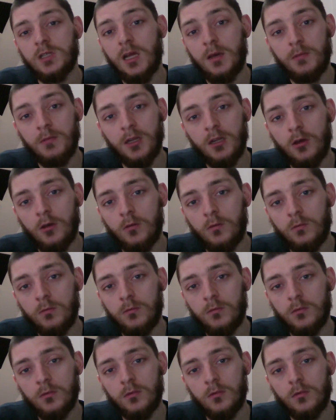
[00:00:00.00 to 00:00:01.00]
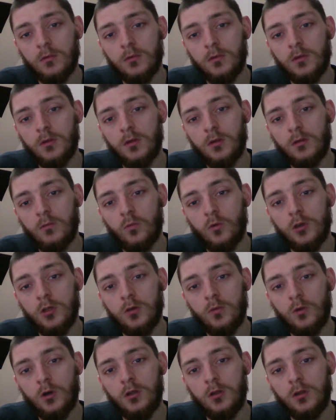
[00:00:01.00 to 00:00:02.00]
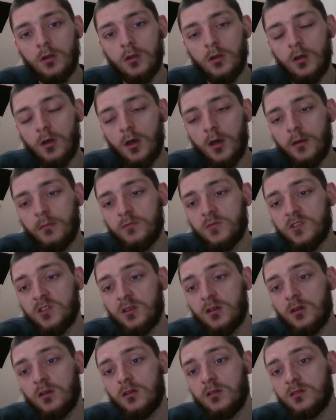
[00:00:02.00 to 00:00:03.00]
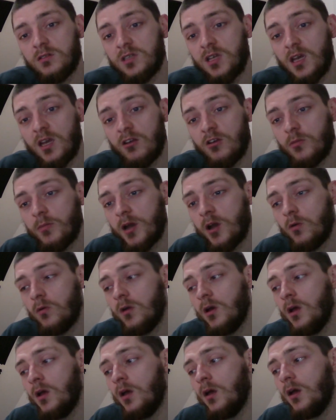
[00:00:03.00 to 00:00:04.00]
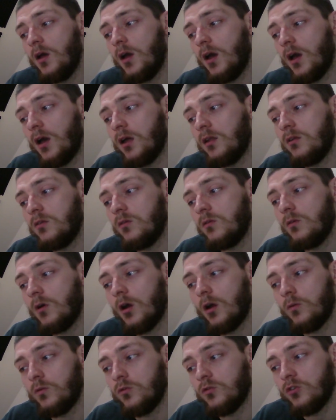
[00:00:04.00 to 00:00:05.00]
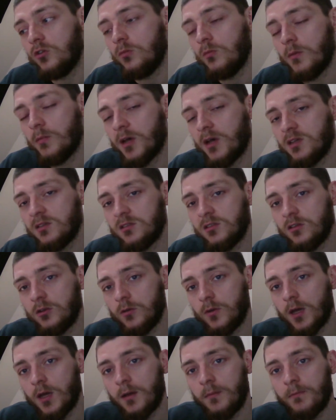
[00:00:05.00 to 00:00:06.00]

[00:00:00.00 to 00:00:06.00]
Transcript: me know what you want to hear about, and I will do my best to do it.